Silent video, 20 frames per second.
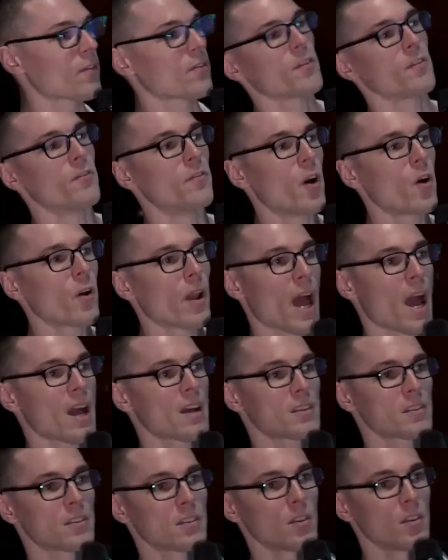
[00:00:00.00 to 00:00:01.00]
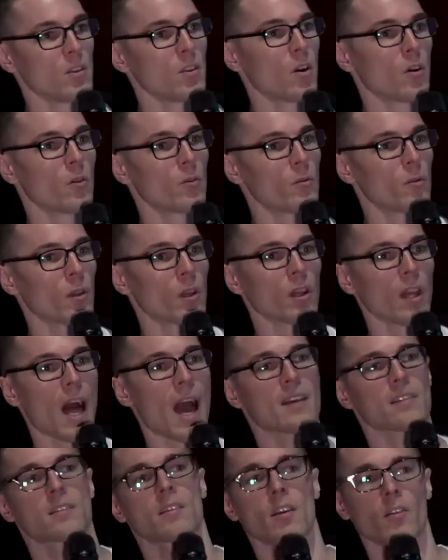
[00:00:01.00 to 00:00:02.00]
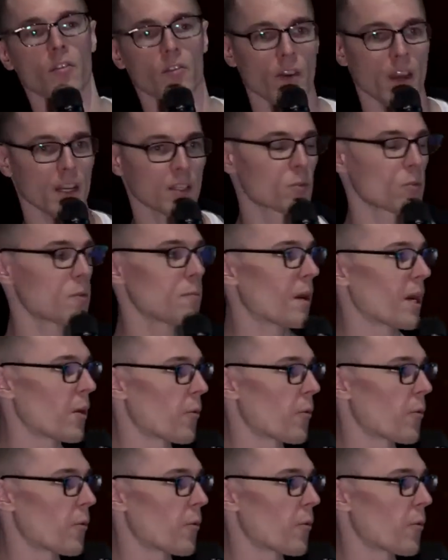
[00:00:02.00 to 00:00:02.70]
the vote has lasting effects, it